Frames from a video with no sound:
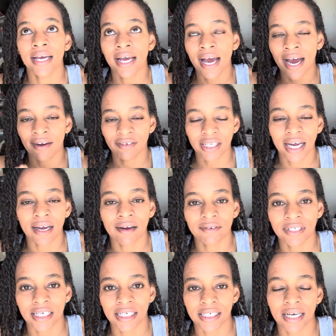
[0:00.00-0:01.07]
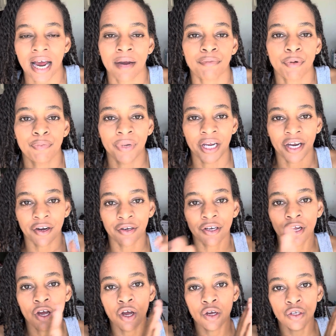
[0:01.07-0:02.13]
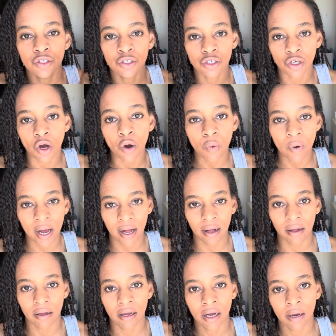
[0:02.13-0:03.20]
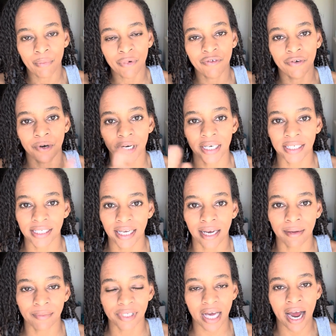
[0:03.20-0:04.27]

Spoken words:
After that conversation, I prepared so well before exams.